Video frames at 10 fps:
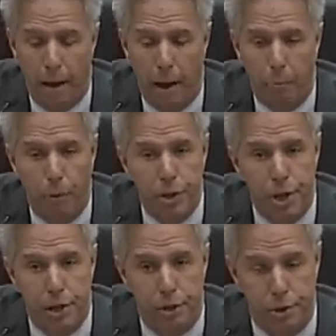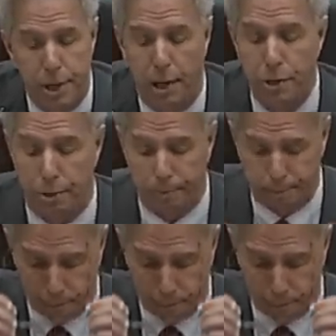I appreciate your attention.